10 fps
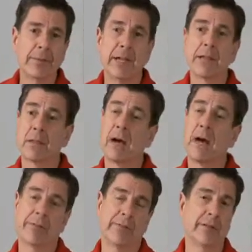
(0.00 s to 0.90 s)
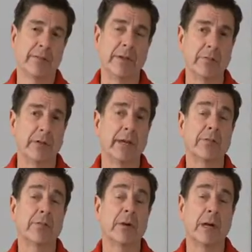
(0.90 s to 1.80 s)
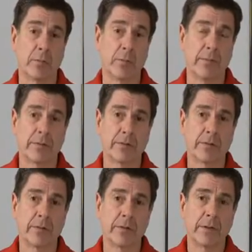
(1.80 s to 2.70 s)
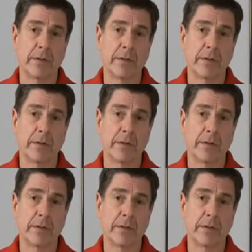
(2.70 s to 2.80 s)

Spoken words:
I mean, lots of things can be used against you as weapons.